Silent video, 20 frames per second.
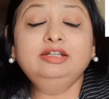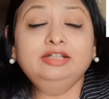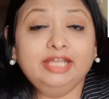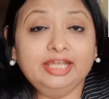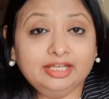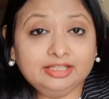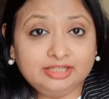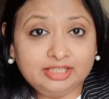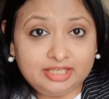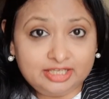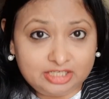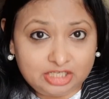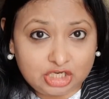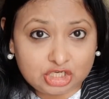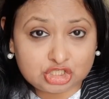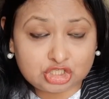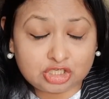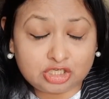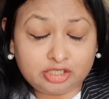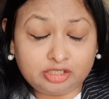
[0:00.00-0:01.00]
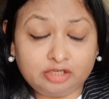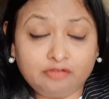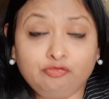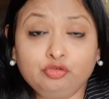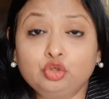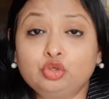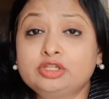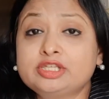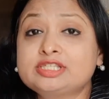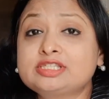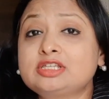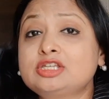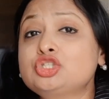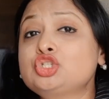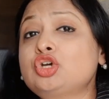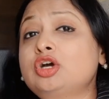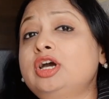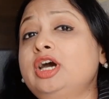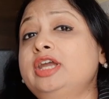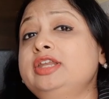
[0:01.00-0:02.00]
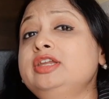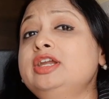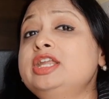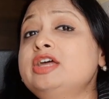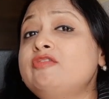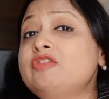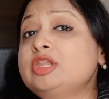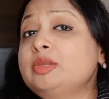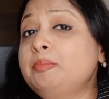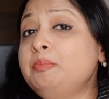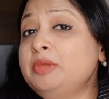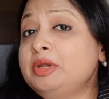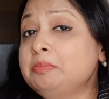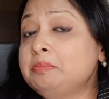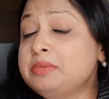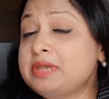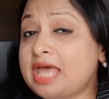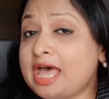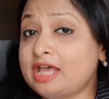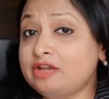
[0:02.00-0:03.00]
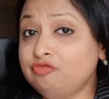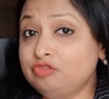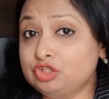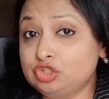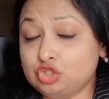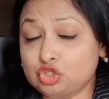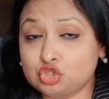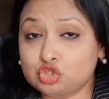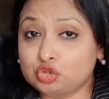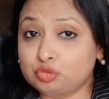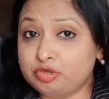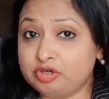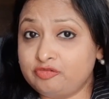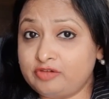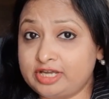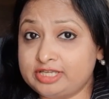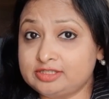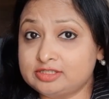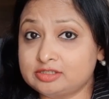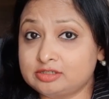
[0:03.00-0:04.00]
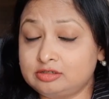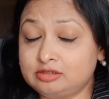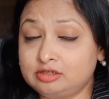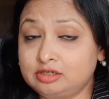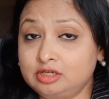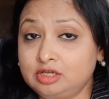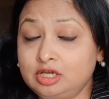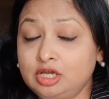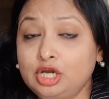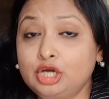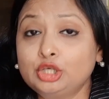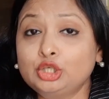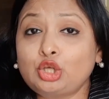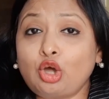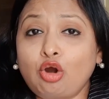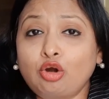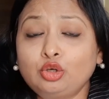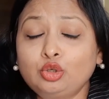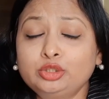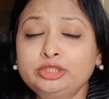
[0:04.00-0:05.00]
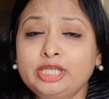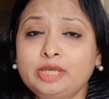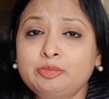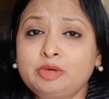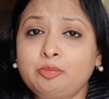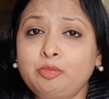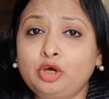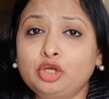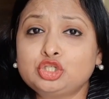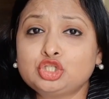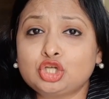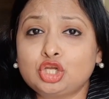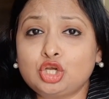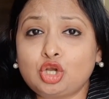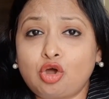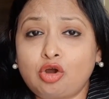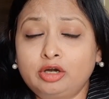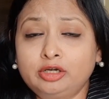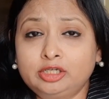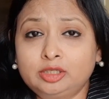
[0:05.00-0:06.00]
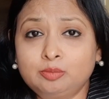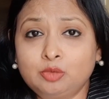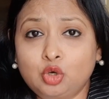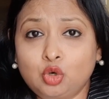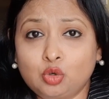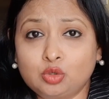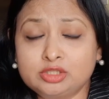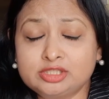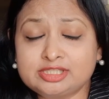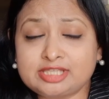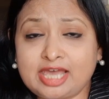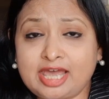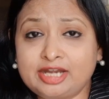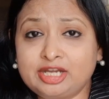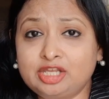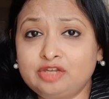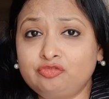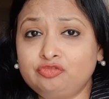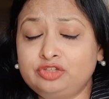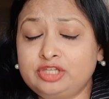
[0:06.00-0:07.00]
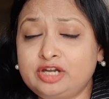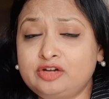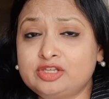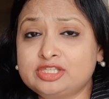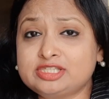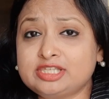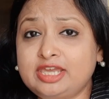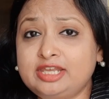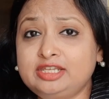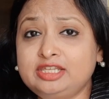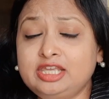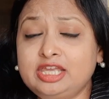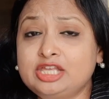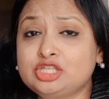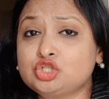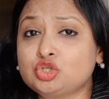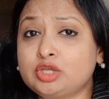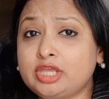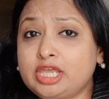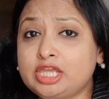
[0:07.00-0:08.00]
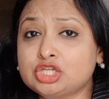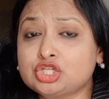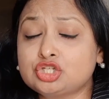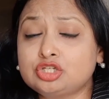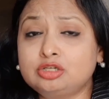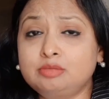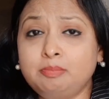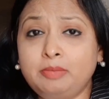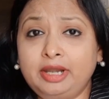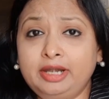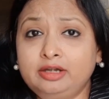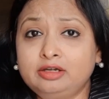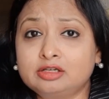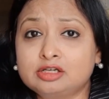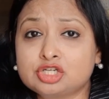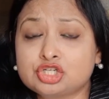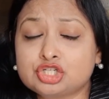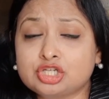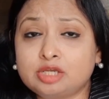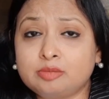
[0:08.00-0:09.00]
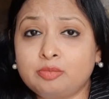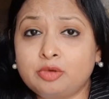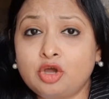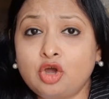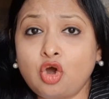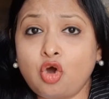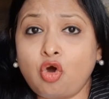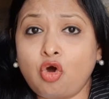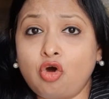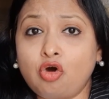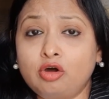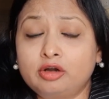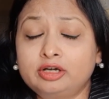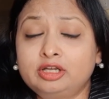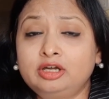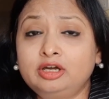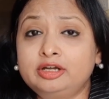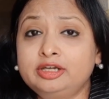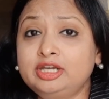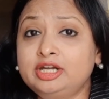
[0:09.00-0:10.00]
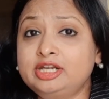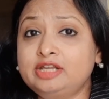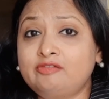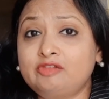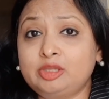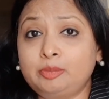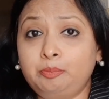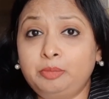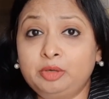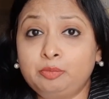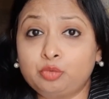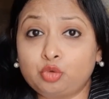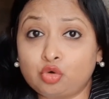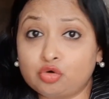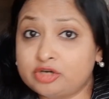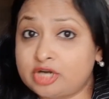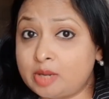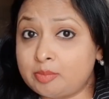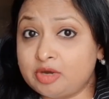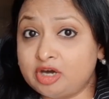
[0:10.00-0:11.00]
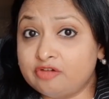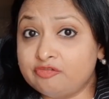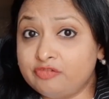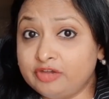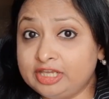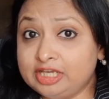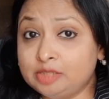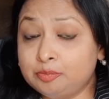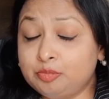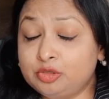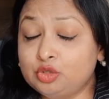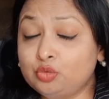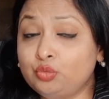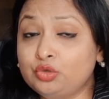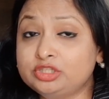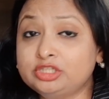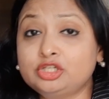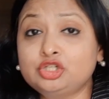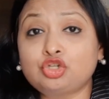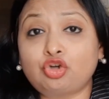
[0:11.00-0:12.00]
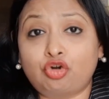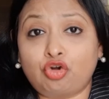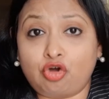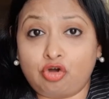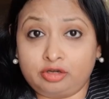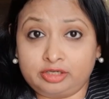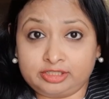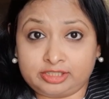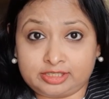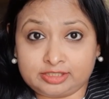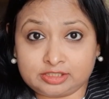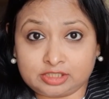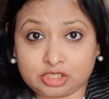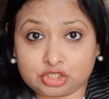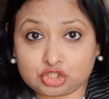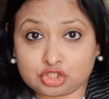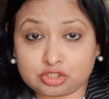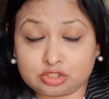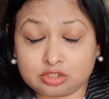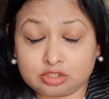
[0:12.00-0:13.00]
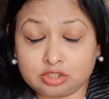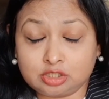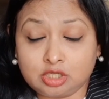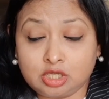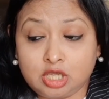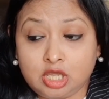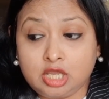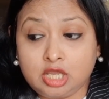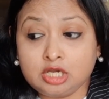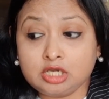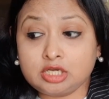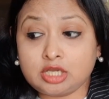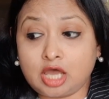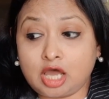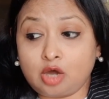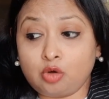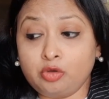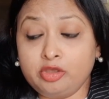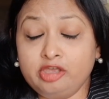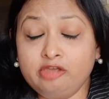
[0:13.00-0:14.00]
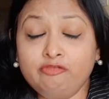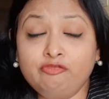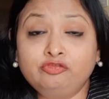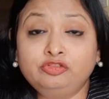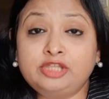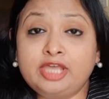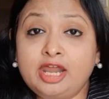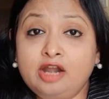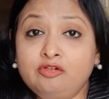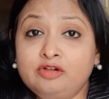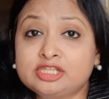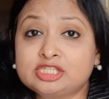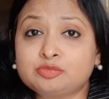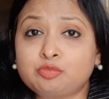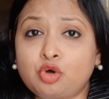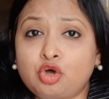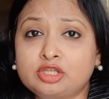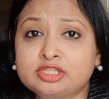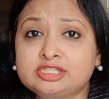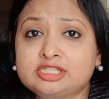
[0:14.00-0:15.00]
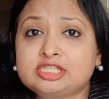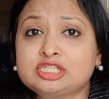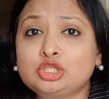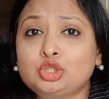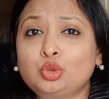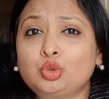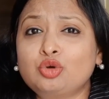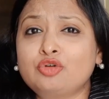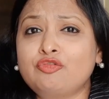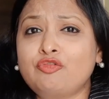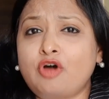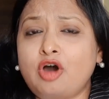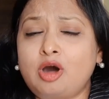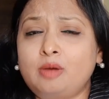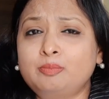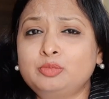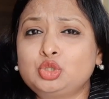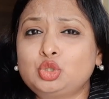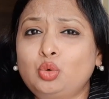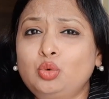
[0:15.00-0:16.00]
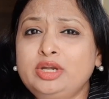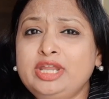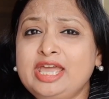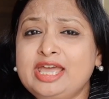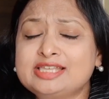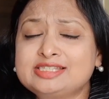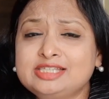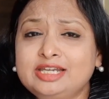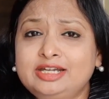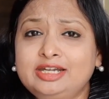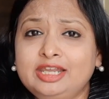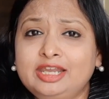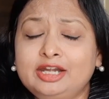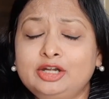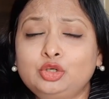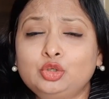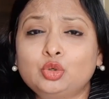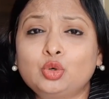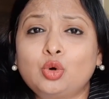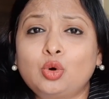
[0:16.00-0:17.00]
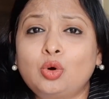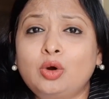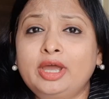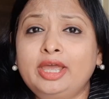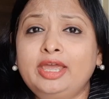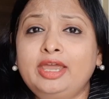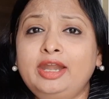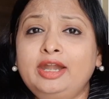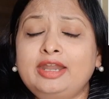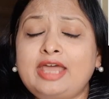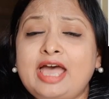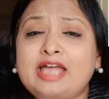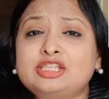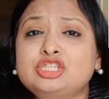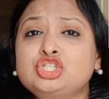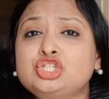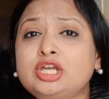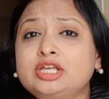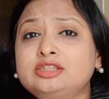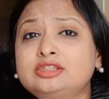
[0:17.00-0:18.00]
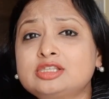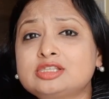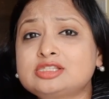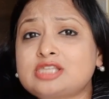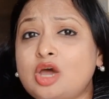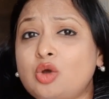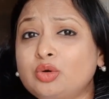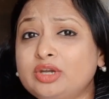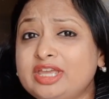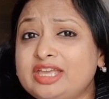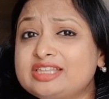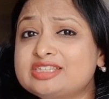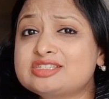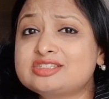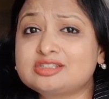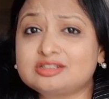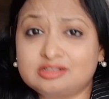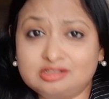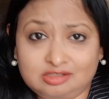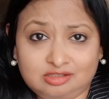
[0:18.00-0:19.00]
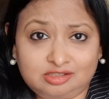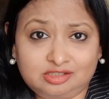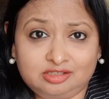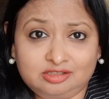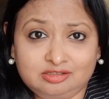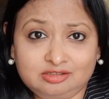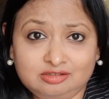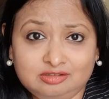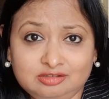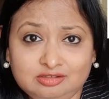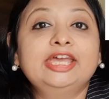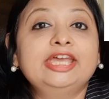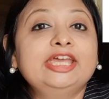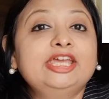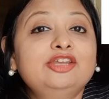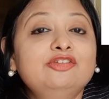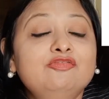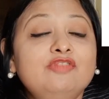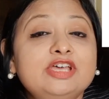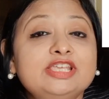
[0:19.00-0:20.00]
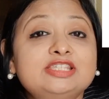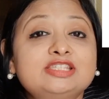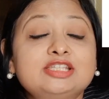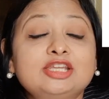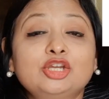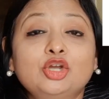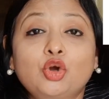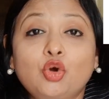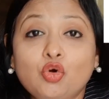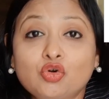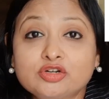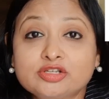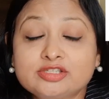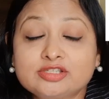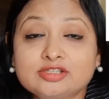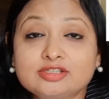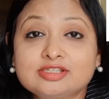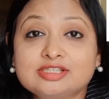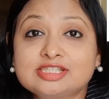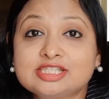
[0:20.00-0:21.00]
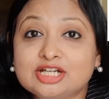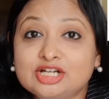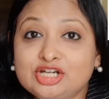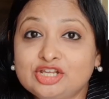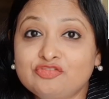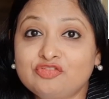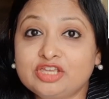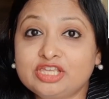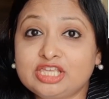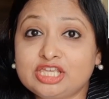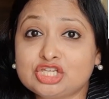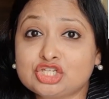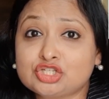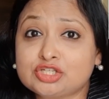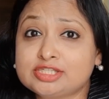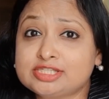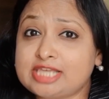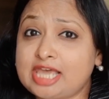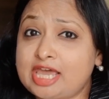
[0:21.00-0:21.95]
Take the initiative to discuss your career development plan with your supervisor. Talk to them about your long-term goals and if there is any education, mentorship or career development program available within your organization. Now, if their response is lukewarm, don't hesitate to go ahead and check this out externally. Invest in courses, certifications